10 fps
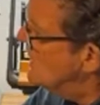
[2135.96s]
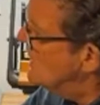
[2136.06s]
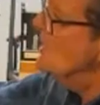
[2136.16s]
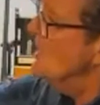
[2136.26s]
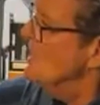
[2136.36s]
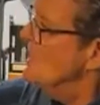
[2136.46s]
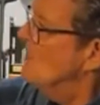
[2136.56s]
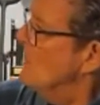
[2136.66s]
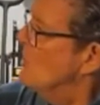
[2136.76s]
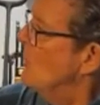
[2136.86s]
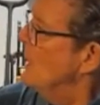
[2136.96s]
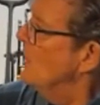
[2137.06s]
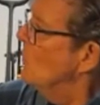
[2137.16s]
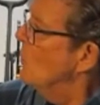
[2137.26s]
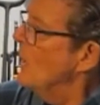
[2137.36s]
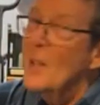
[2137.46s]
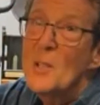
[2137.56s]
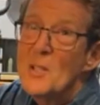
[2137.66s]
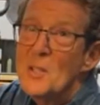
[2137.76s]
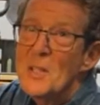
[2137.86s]
the distance between the
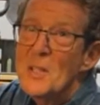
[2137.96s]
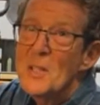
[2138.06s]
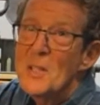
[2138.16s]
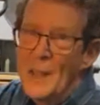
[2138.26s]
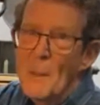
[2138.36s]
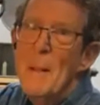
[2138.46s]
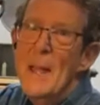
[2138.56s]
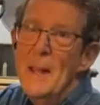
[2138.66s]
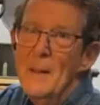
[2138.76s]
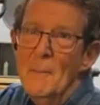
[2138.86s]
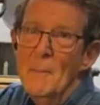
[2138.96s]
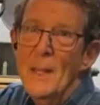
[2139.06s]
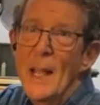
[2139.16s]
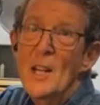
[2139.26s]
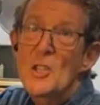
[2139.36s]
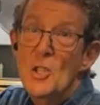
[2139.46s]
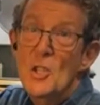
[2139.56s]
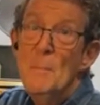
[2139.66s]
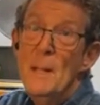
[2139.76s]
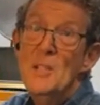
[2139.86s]
rails and the bed, and it
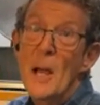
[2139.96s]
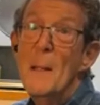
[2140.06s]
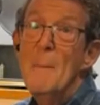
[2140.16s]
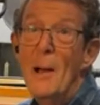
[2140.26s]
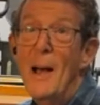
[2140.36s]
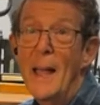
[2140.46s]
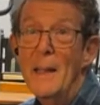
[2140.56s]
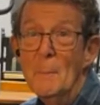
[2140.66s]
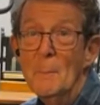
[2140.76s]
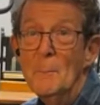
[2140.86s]
should be type high.